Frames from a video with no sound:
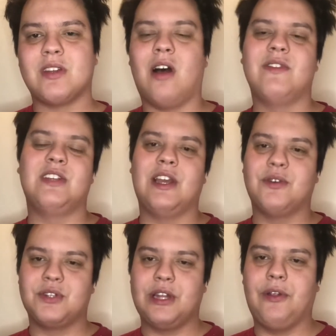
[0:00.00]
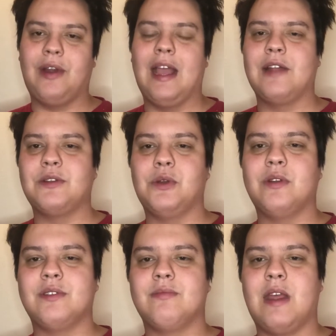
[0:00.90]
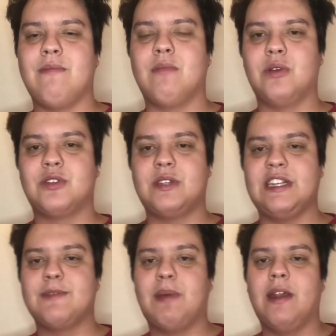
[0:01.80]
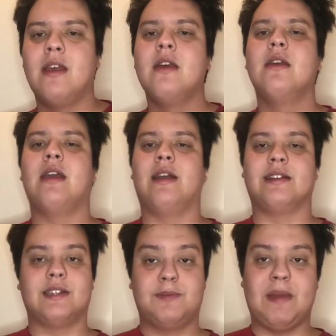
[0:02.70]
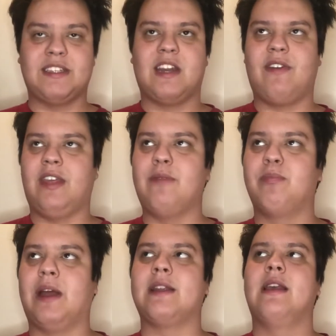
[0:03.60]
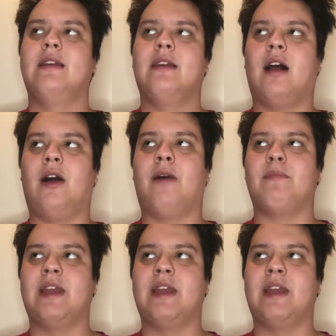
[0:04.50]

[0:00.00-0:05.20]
Obviously, Interstellar he had to in most scenes, but because it's space and everything. But and